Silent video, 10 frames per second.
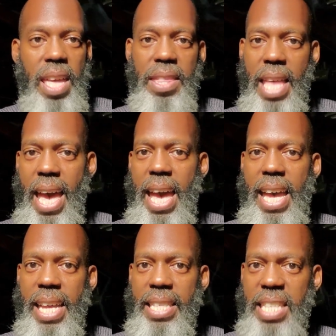
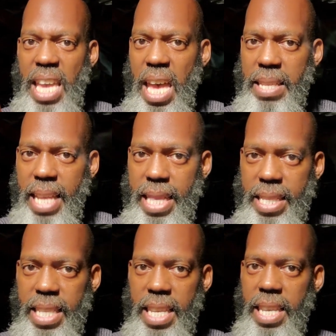nine times out of
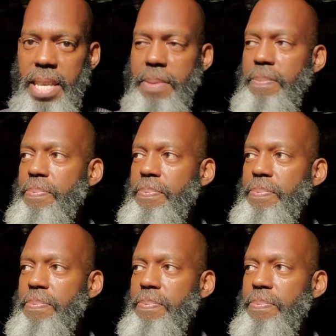ten,